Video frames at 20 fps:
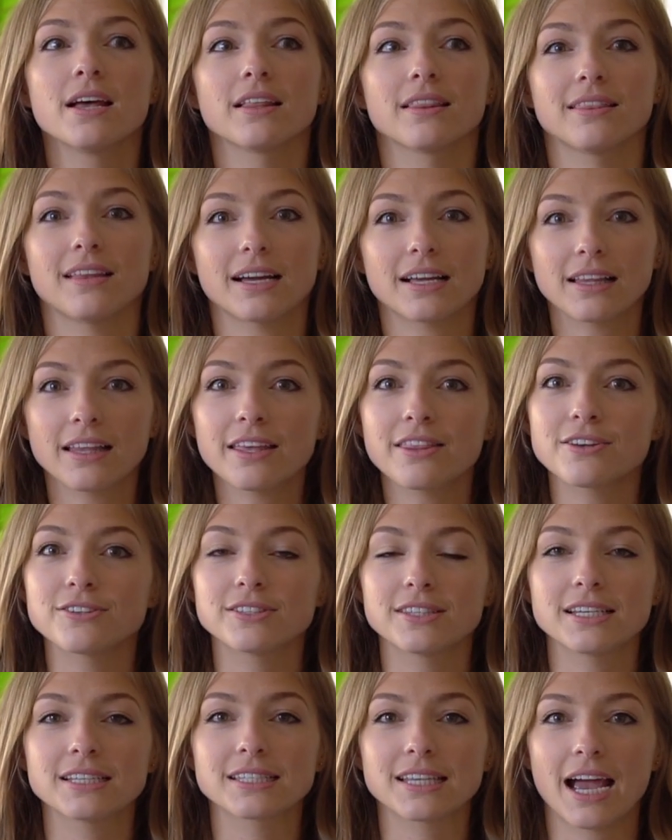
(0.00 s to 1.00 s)
Luckily, those
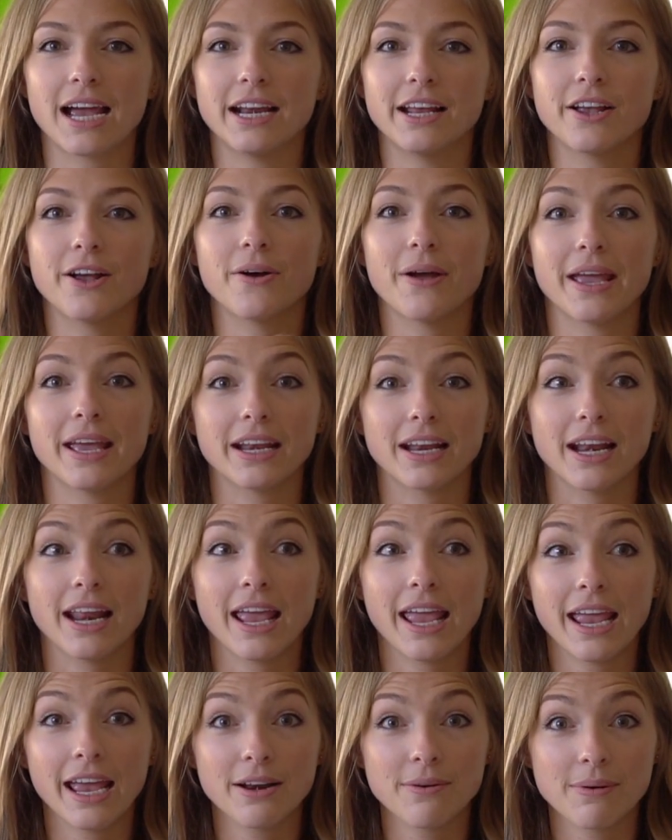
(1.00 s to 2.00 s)
things kind of go hand in
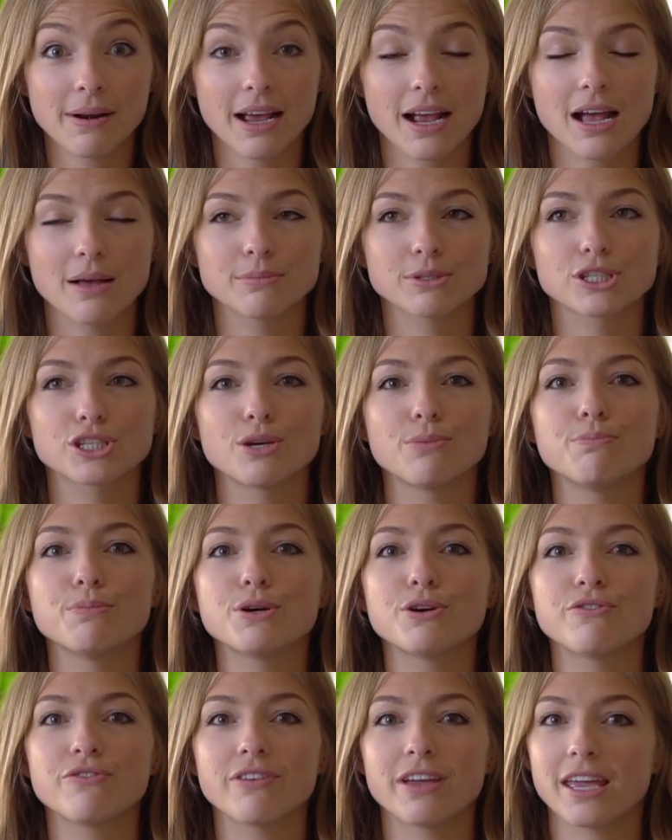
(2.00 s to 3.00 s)
hand when it comes to
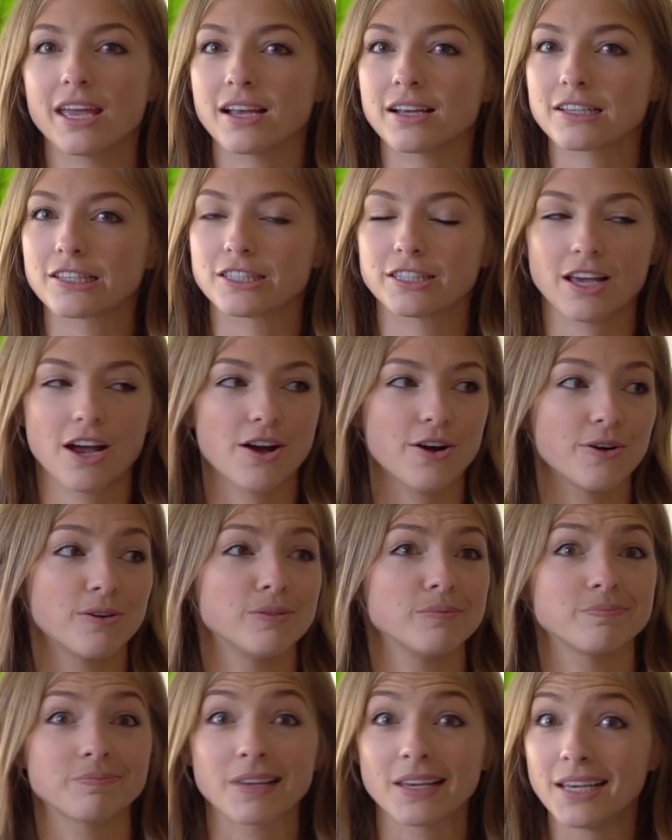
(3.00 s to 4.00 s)
moving,
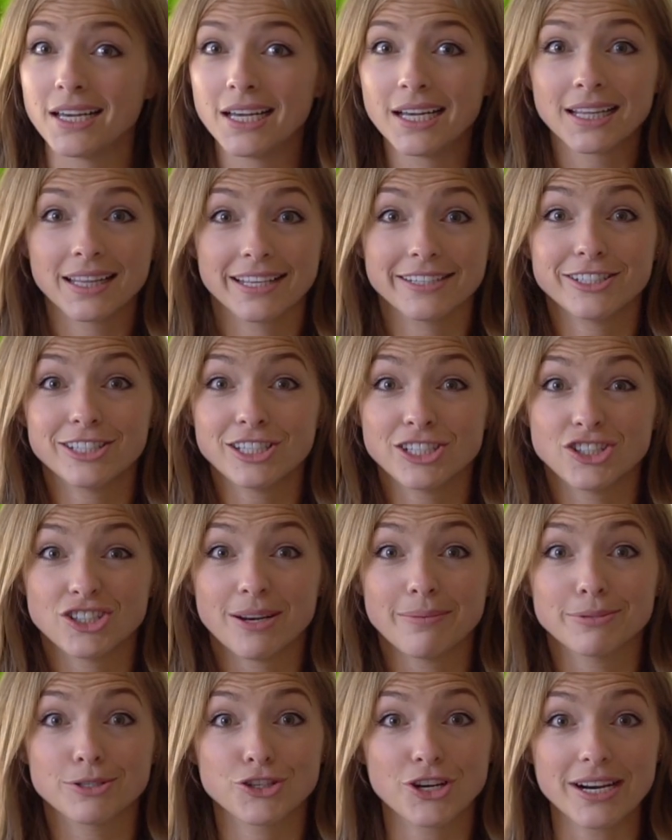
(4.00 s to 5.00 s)
so let's just
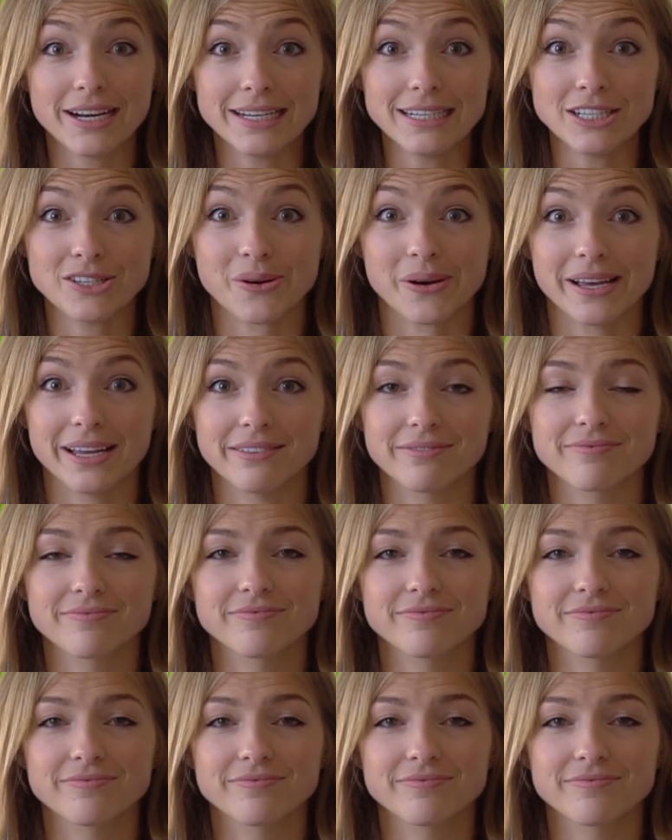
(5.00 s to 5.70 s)
jump straight into it.